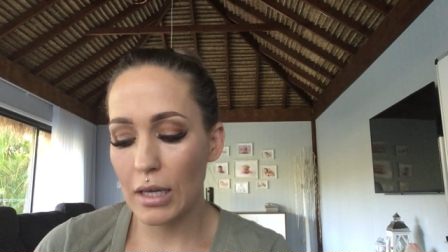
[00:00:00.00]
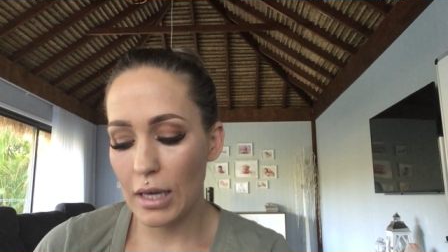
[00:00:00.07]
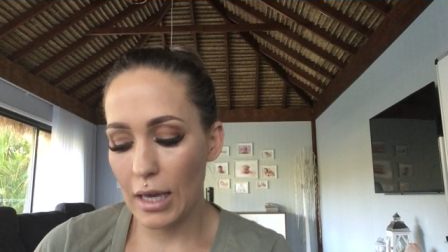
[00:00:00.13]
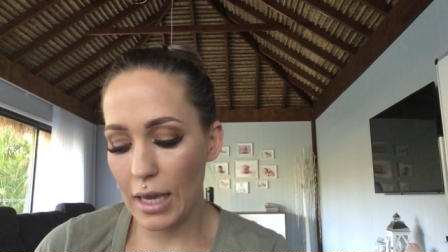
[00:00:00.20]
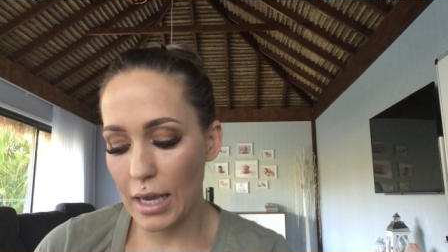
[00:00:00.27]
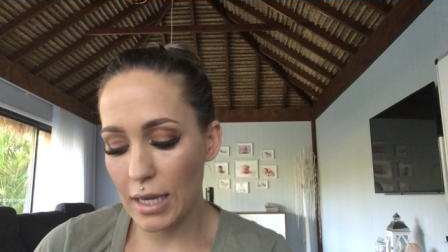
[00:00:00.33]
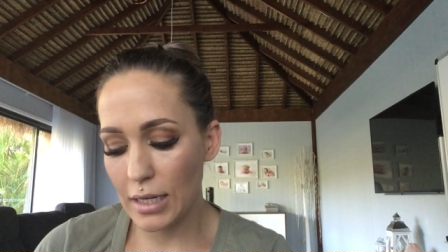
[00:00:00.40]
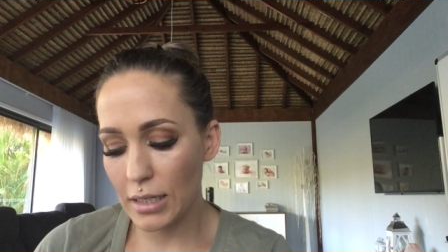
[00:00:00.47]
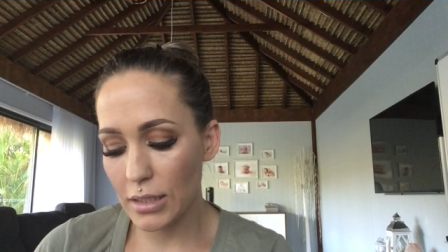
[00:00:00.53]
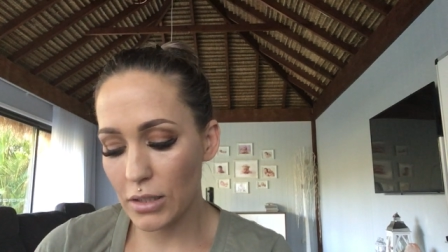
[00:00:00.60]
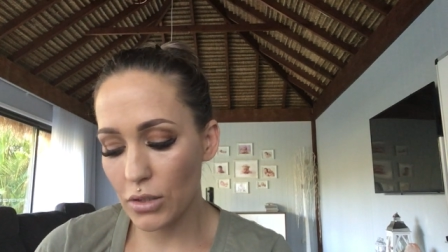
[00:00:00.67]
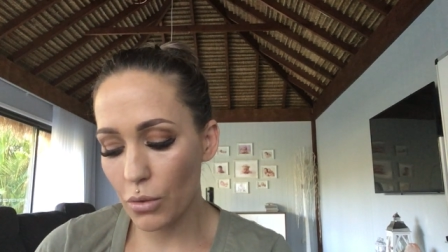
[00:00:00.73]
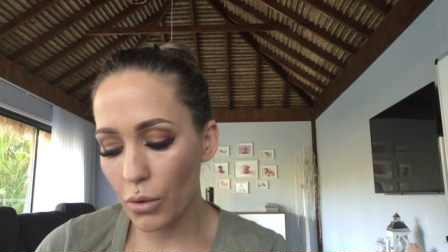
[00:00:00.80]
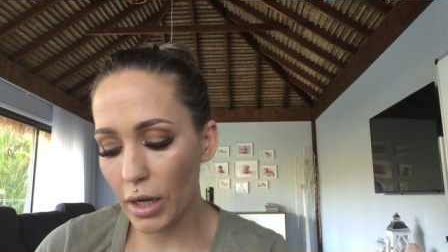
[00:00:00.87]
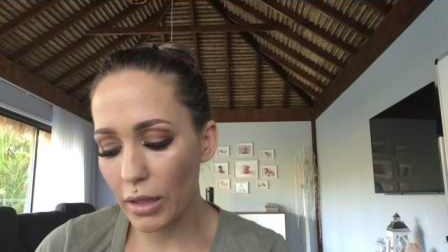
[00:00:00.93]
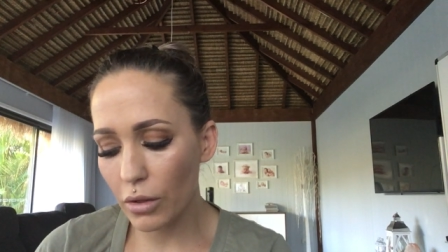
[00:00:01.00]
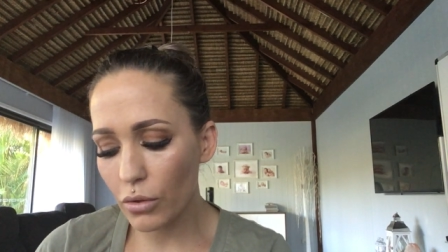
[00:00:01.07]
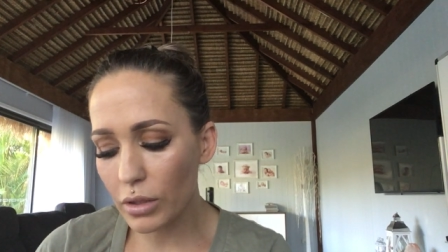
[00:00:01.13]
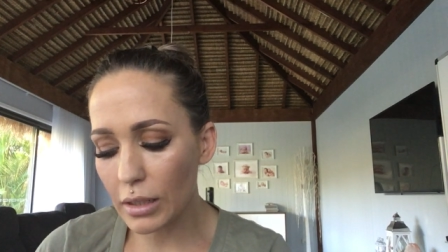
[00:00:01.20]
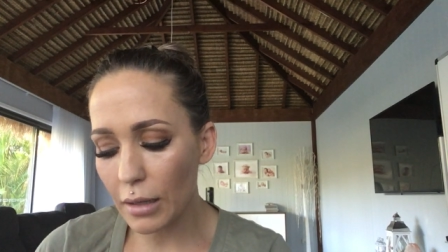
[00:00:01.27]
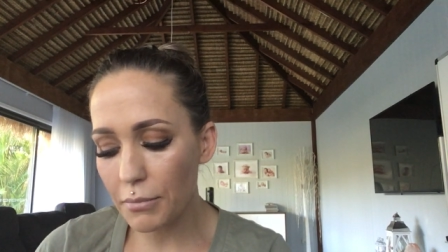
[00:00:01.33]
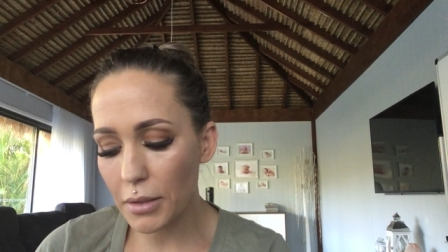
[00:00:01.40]
And so I
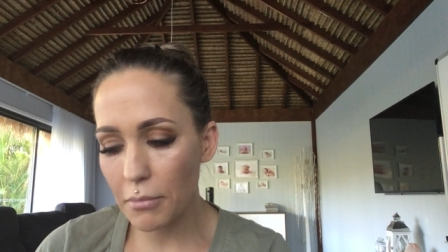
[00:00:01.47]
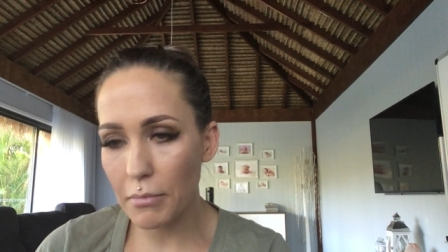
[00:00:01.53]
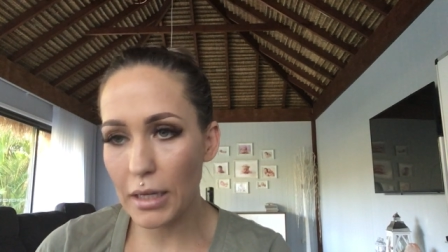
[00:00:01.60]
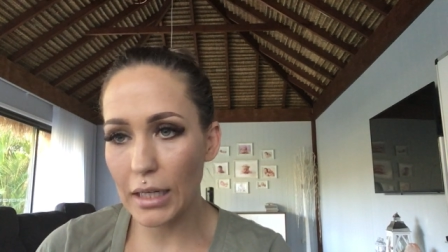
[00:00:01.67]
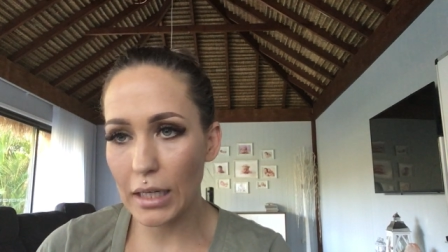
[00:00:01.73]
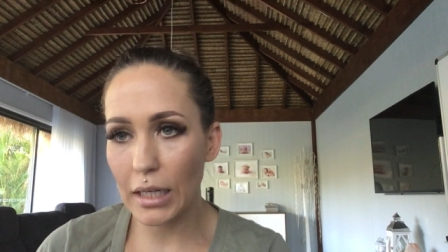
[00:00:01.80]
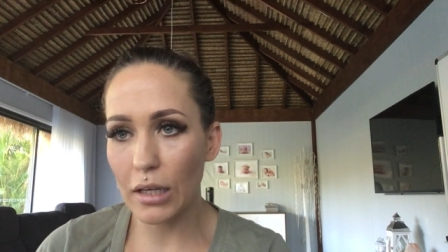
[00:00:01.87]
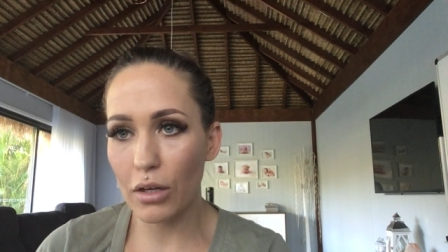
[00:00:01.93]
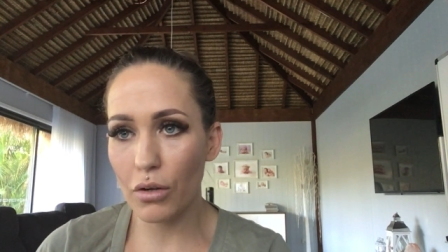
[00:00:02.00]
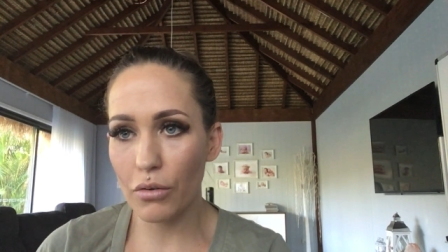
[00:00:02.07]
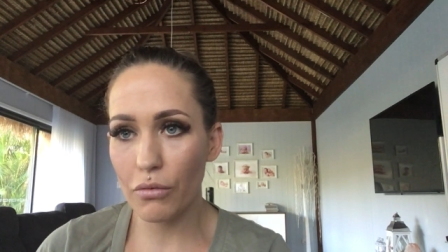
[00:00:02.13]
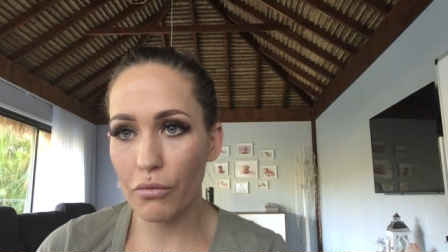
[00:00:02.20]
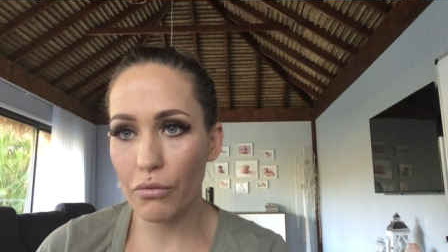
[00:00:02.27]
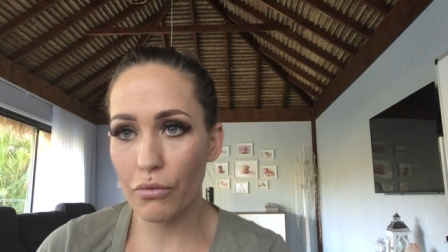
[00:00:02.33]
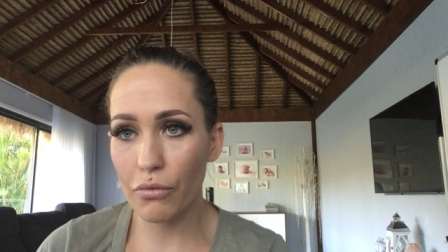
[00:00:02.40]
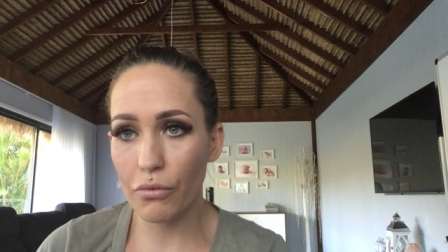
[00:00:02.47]
looked up the meaning of